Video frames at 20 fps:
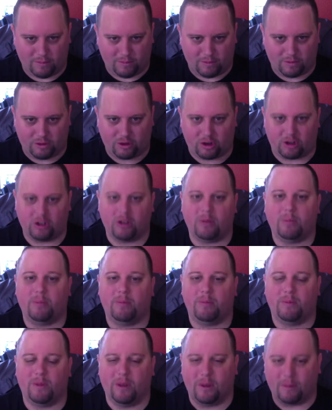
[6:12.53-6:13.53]
stronger
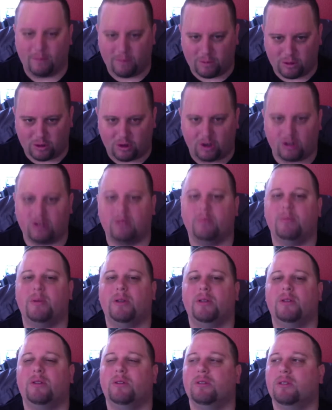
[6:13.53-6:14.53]
the stronger
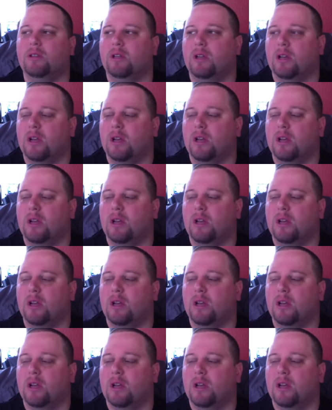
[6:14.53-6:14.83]
build